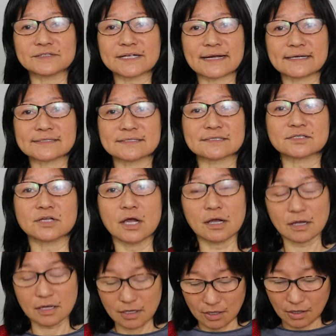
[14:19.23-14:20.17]
taxes
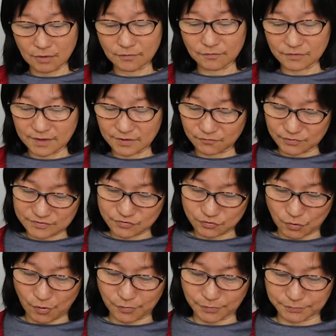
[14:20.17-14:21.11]
on their
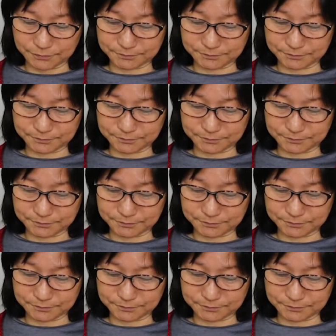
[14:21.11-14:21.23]
withdrawal.